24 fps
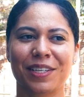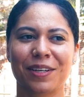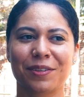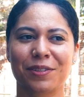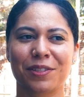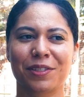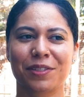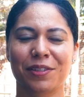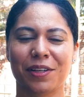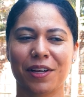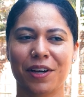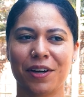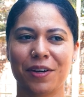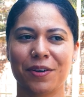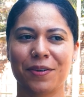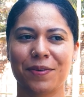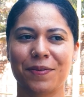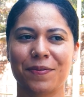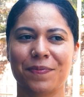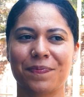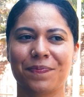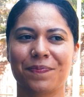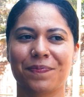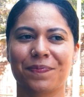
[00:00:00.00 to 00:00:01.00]

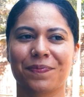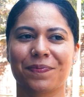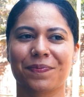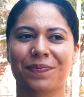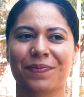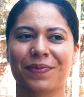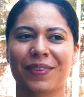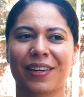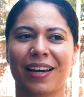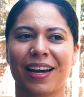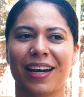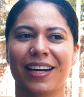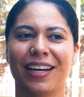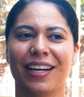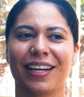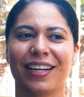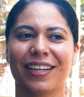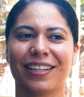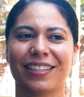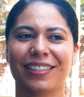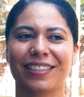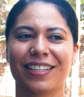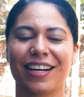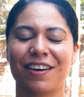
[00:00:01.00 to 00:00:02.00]
slow, kind
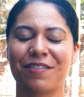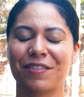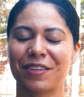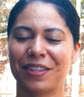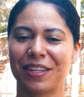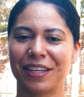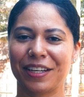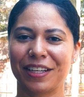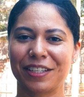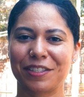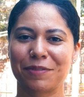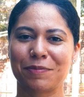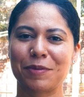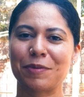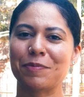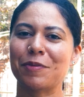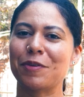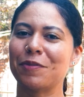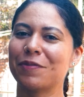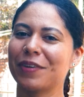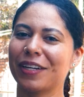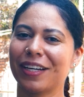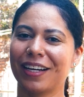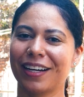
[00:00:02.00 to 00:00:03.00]
of everything has been
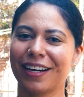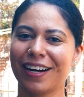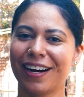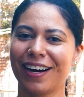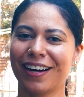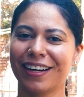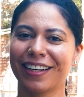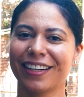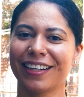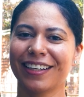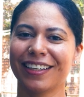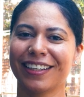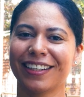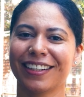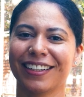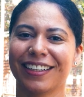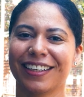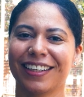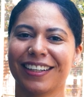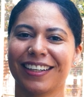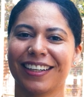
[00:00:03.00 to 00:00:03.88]
moving in Kaga.